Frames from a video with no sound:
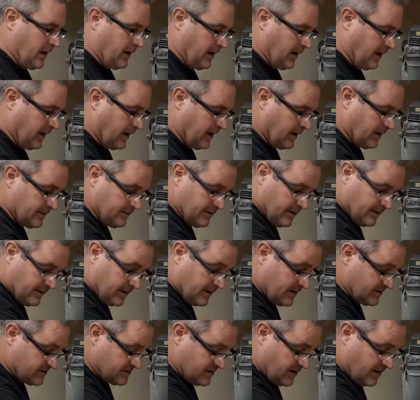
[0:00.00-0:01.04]
And I'm
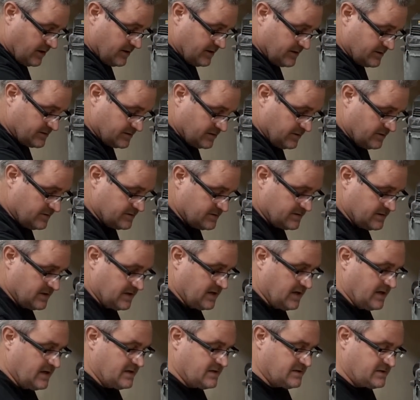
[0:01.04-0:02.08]
going to start as close to
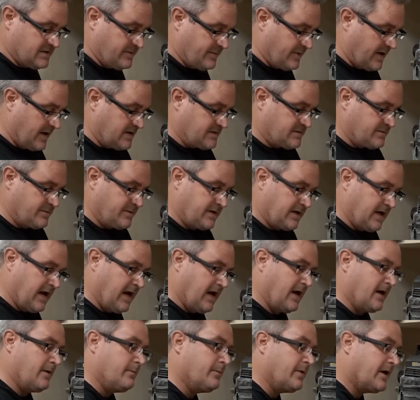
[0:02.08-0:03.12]
the end as I possibly
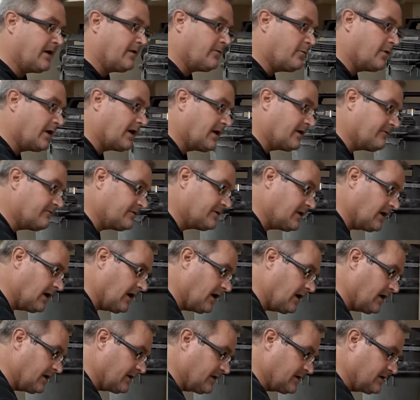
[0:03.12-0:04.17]
can. But what I've
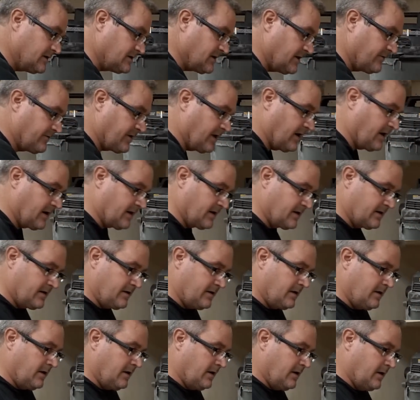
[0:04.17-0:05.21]
done is I've cut a
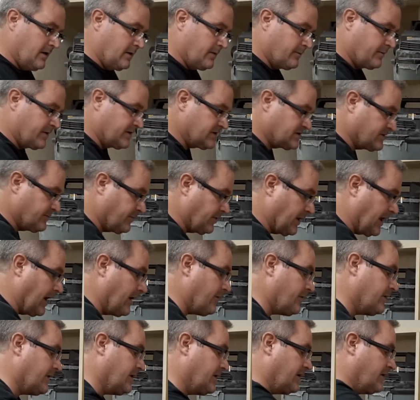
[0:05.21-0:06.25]
piece of
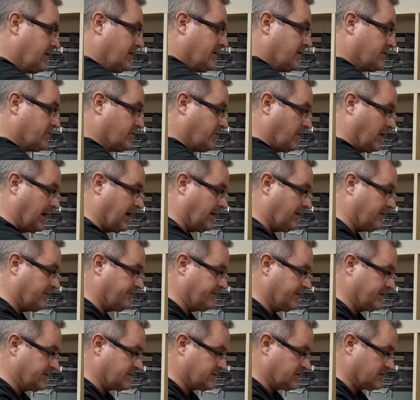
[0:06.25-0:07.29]
plywood here to 12
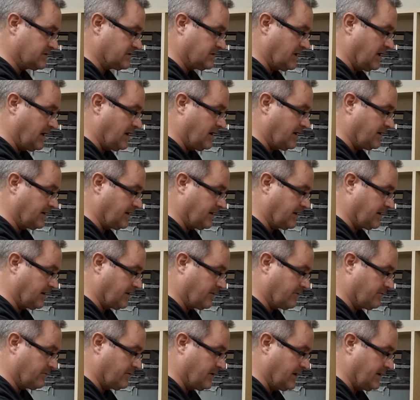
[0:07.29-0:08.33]
inches long. I'm going
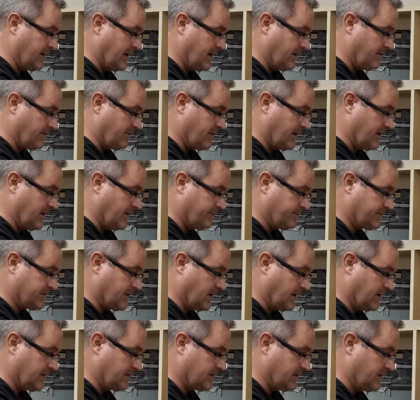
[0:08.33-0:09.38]
to run that right up
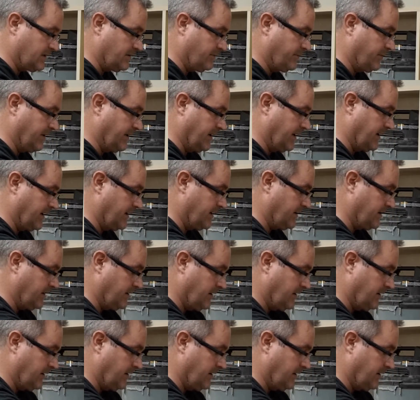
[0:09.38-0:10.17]
tight to the blade